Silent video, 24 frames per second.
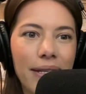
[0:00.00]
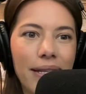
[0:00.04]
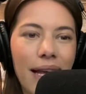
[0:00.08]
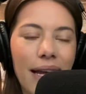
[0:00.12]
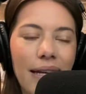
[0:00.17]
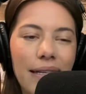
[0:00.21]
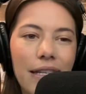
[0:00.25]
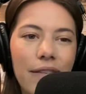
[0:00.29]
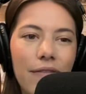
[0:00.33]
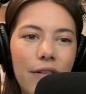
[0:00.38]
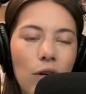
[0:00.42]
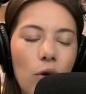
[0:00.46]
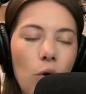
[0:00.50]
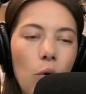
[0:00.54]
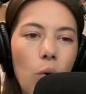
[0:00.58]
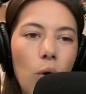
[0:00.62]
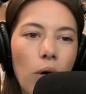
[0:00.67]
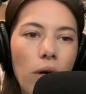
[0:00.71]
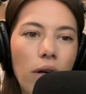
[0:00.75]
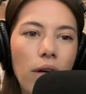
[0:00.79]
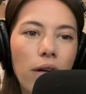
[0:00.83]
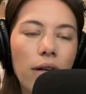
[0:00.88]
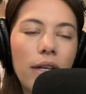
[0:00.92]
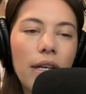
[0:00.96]
size of a
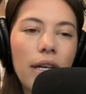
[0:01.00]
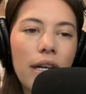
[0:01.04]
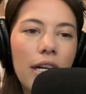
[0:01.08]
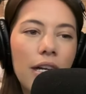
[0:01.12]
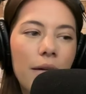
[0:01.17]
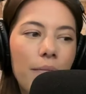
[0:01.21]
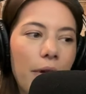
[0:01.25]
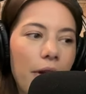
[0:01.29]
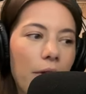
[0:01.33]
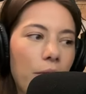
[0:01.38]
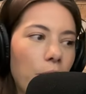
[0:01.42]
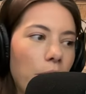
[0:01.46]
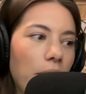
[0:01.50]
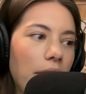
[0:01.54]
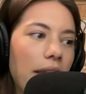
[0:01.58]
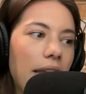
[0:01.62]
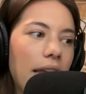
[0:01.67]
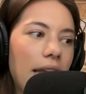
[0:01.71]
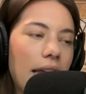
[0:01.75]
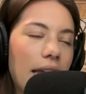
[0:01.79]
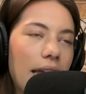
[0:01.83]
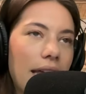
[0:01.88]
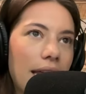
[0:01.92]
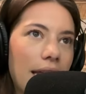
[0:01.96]
quarter, but it
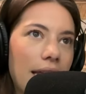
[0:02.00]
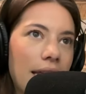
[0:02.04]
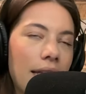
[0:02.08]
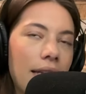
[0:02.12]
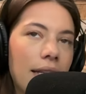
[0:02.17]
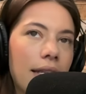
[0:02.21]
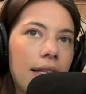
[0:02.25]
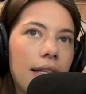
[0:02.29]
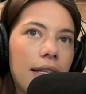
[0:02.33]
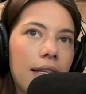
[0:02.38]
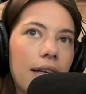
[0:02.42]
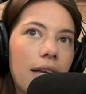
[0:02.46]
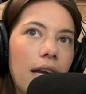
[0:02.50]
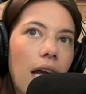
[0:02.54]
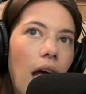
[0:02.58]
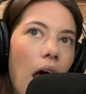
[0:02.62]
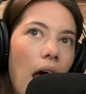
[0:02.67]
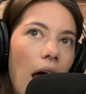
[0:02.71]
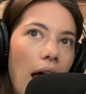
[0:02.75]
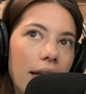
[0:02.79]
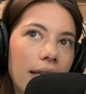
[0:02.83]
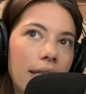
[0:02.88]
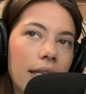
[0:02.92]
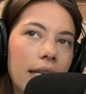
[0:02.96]
really is
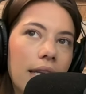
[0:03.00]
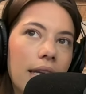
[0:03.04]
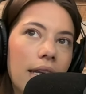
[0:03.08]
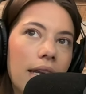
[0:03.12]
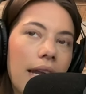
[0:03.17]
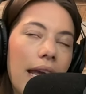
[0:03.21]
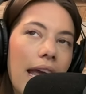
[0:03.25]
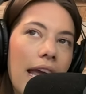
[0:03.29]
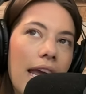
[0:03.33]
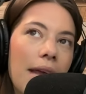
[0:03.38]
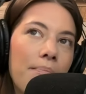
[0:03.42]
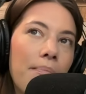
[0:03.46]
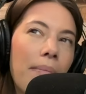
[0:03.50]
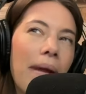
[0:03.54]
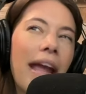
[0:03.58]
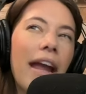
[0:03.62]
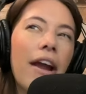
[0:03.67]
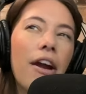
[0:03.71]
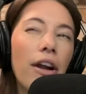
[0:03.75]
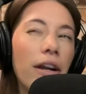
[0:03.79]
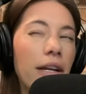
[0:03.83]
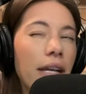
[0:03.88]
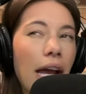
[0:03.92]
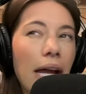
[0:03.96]
causing a
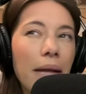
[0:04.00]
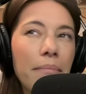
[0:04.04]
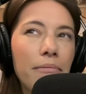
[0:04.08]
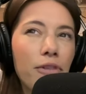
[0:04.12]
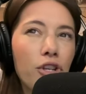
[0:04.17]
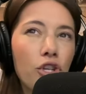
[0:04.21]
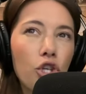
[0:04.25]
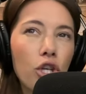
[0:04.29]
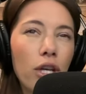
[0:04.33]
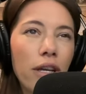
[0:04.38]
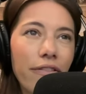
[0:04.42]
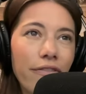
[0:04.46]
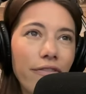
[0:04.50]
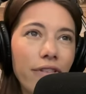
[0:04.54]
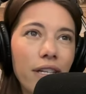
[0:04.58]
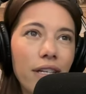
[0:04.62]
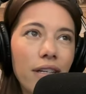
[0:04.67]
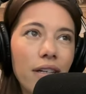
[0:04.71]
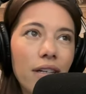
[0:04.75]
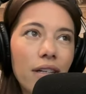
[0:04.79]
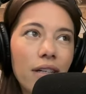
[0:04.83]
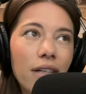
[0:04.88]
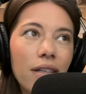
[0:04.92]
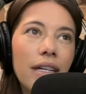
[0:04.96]
paradigm shift
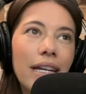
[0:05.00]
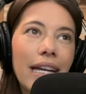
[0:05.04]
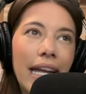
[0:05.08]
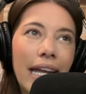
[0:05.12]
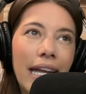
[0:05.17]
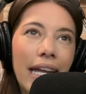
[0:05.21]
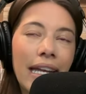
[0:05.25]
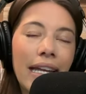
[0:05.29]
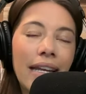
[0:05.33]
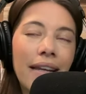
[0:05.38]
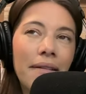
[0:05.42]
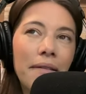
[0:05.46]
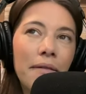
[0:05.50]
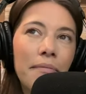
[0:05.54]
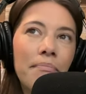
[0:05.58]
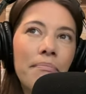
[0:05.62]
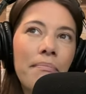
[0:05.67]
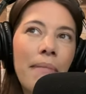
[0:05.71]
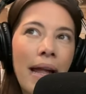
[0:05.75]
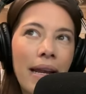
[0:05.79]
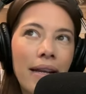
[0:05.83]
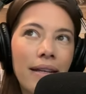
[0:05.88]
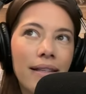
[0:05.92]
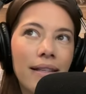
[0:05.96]
in
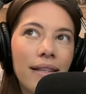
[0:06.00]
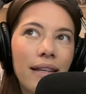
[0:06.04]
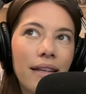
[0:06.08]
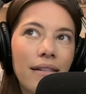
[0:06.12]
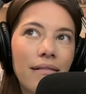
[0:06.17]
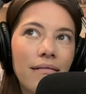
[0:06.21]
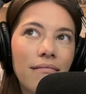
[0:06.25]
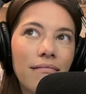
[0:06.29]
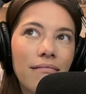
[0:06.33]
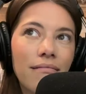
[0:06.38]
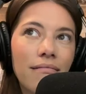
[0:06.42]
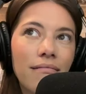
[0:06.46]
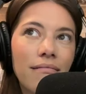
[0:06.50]
medicine.